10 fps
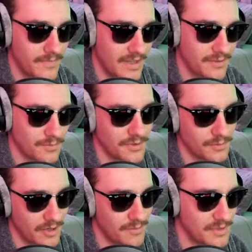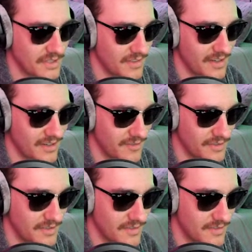I don't really write music that
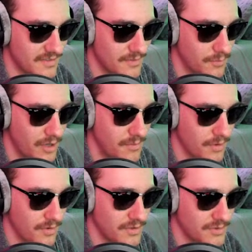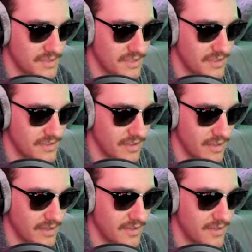often. Way more interested in,
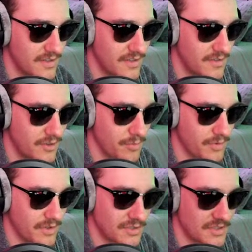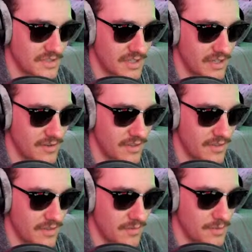like, the production side
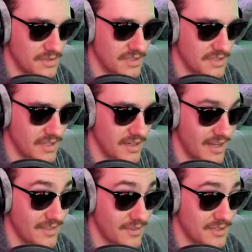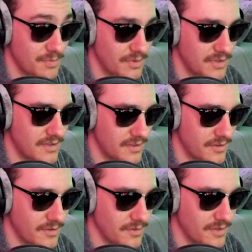than the music side at this point,
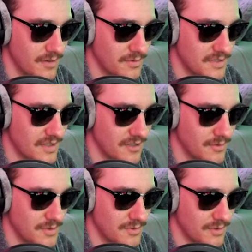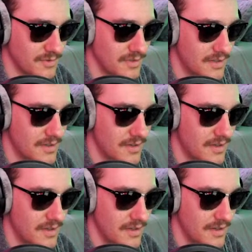although that was not always true.
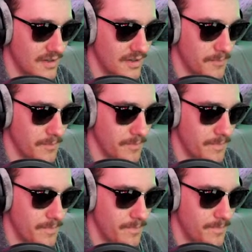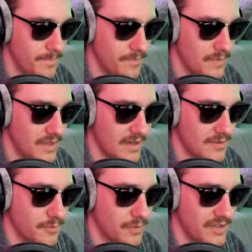Yeah,
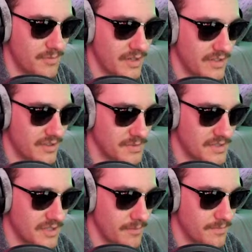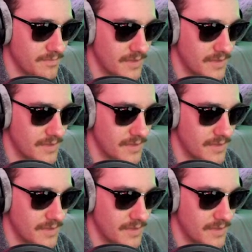want to make dubstep.